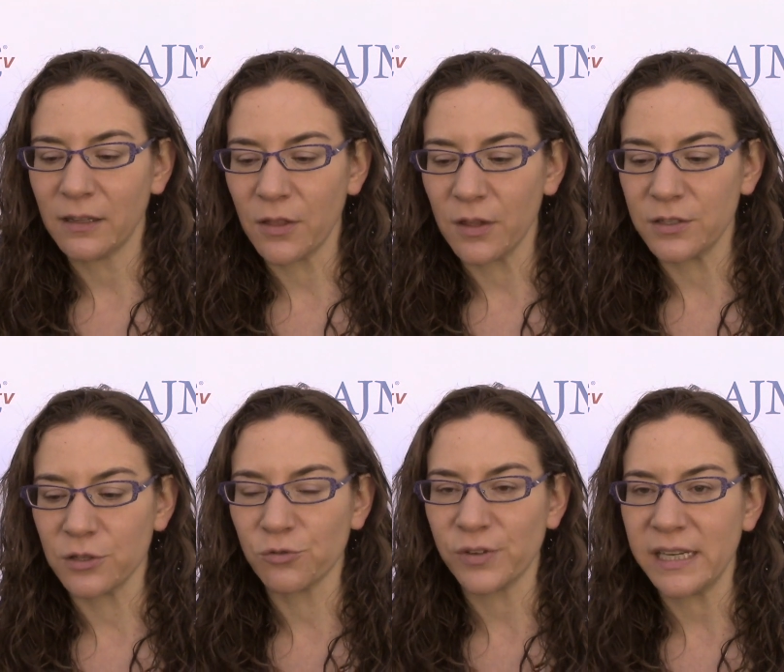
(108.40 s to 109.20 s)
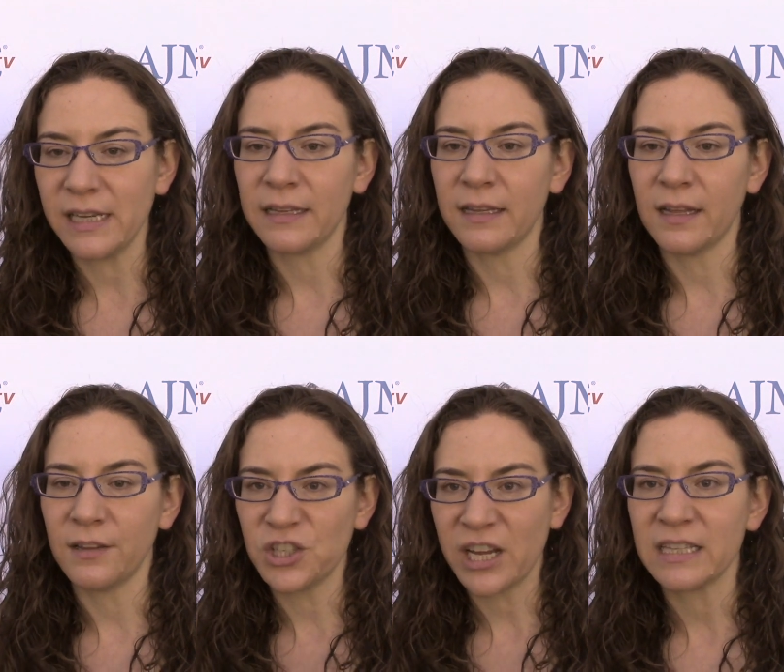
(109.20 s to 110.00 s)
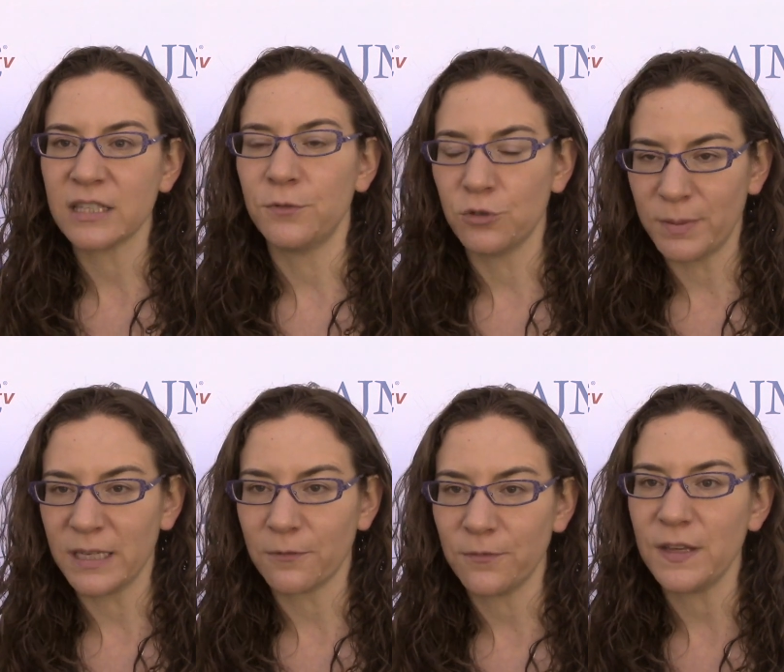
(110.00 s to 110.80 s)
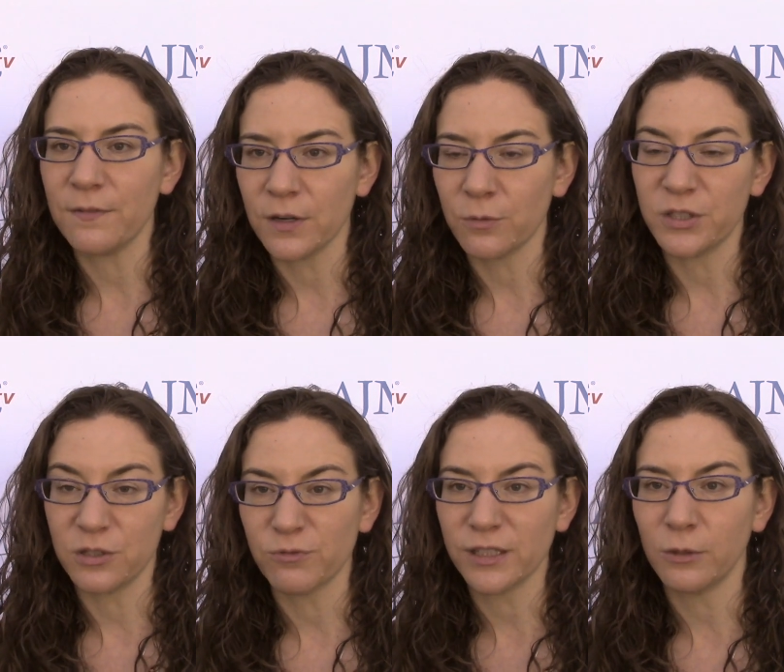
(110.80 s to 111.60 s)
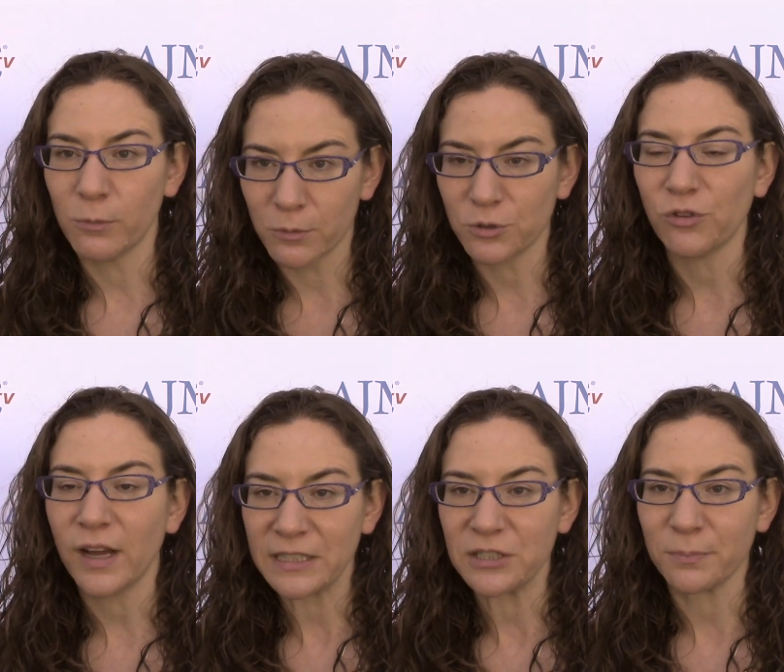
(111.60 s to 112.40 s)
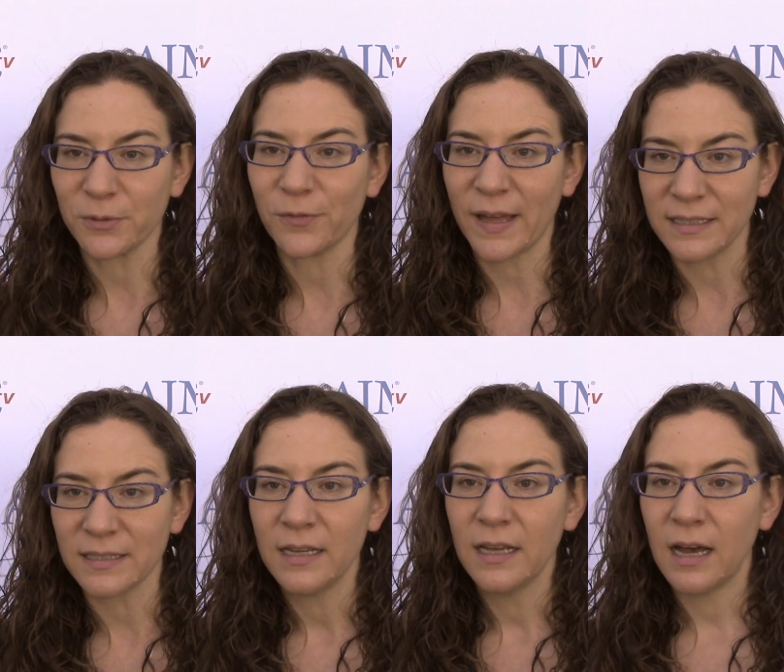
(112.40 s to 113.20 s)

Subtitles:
the degree and the chance of neutropenic fever, which is really what we're trying to prevent